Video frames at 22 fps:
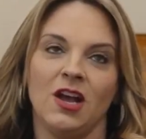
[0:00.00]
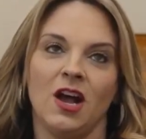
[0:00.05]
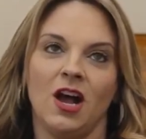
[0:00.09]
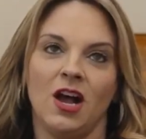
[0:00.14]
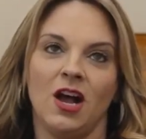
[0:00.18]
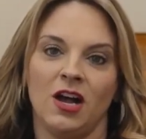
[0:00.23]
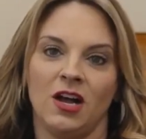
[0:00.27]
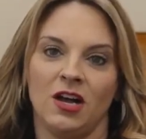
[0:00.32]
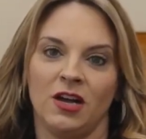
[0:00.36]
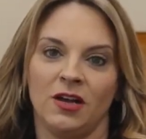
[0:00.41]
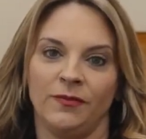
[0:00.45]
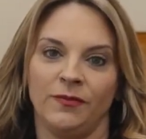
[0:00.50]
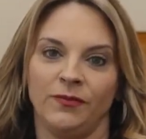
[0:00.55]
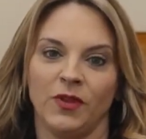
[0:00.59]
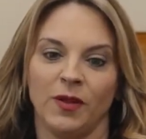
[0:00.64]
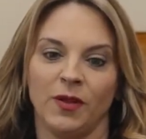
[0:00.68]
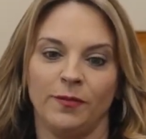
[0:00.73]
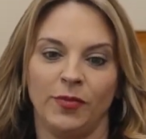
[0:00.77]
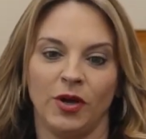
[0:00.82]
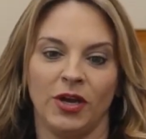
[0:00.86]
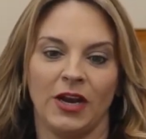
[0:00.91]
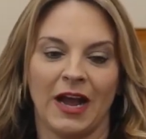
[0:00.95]

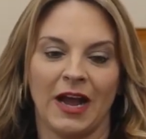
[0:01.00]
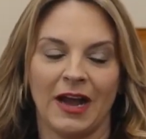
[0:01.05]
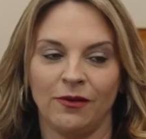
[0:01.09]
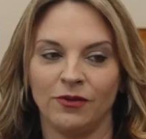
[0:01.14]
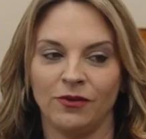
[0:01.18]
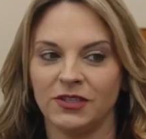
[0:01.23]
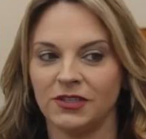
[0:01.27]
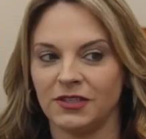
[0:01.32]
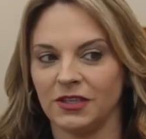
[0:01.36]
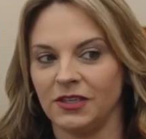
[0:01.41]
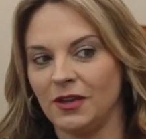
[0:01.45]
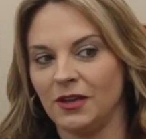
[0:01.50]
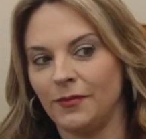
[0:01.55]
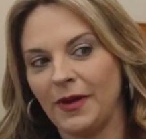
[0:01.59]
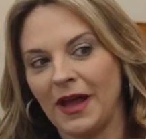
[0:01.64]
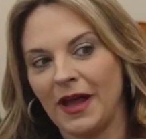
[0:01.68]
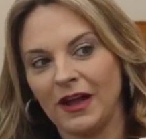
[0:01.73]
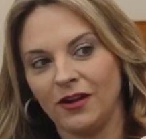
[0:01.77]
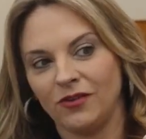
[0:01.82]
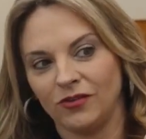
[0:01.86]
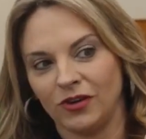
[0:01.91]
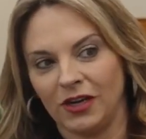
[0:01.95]
But I was in the
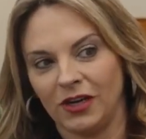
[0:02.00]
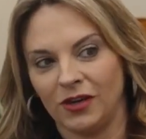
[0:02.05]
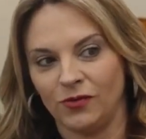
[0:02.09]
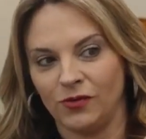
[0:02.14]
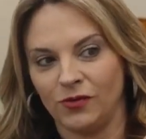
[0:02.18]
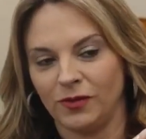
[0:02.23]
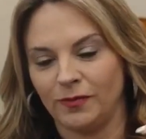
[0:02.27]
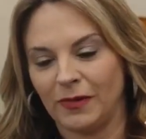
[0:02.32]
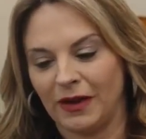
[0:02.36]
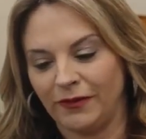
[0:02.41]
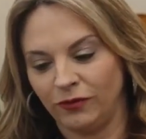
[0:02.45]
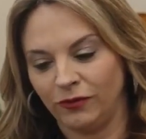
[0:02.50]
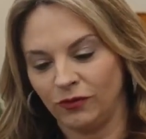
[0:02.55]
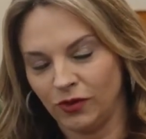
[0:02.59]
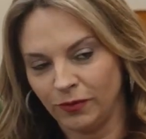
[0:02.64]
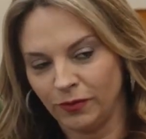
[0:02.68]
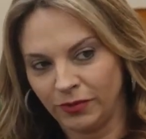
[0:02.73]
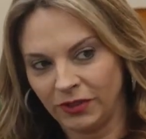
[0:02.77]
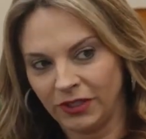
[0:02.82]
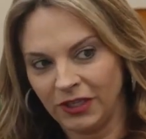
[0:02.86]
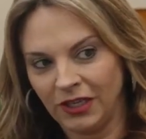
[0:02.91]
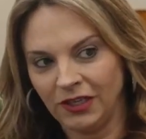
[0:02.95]
background with my floor
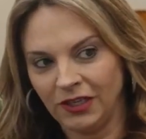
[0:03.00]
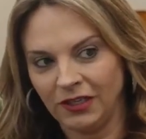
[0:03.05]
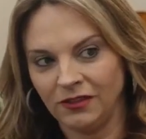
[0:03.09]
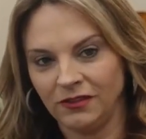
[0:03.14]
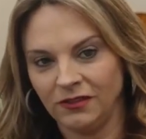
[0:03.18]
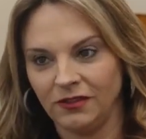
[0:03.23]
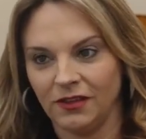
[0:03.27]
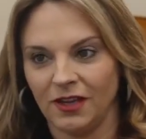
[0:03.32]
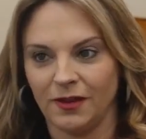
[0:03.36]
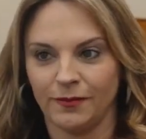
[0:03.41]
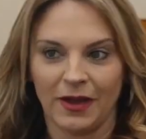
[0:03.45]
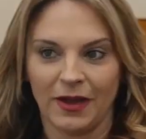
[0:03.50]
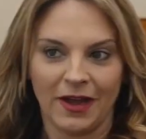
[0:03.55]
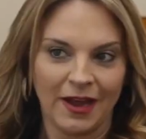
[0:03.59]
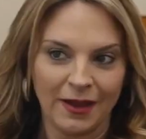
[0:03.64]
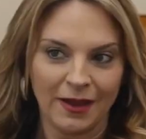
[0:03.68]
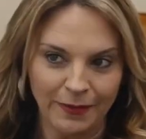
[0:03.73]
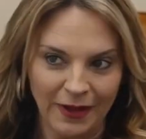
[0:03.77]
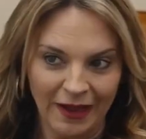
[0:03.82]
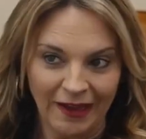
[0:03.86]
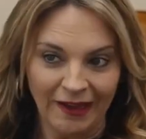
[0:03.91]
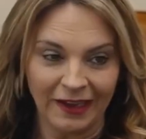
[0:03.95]
plan and my
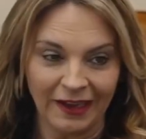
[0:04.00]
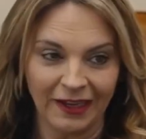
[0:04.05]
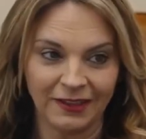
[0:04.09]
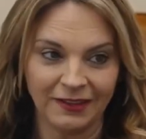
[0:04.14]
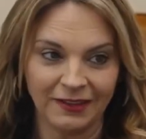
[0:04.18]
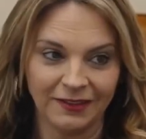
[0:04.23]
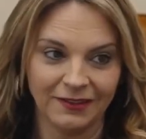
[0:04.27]
iPad.